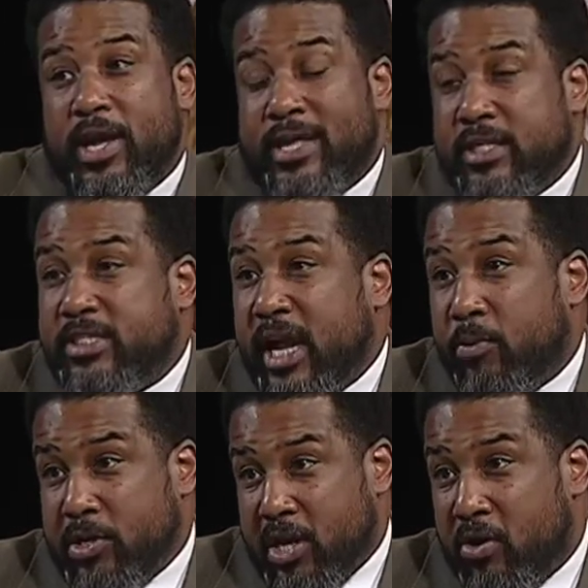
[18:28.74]
at this time,
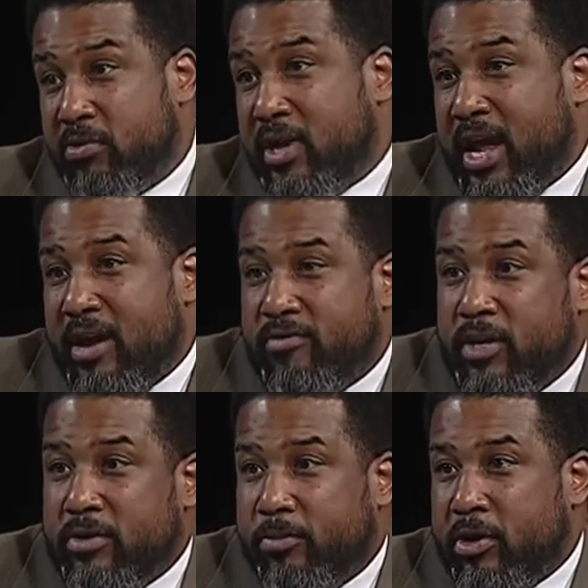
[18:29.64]
we don't have
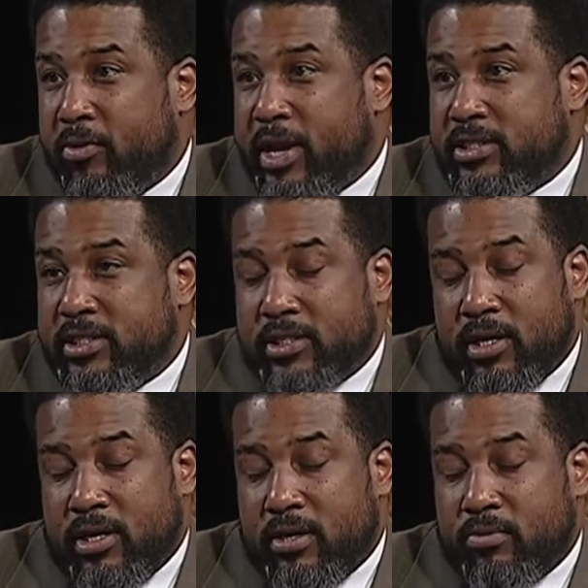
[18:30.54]
other prearranged
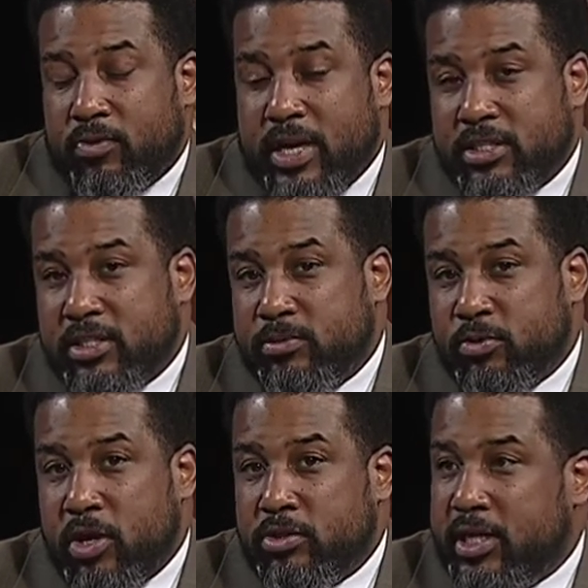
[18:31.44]
relationships
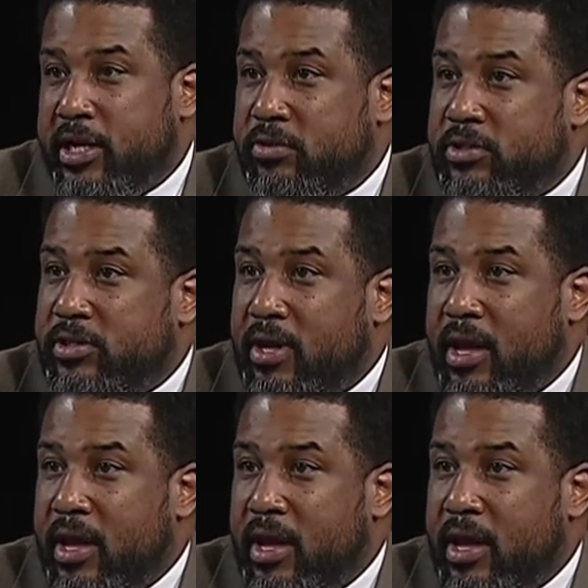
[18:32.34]
with hotels.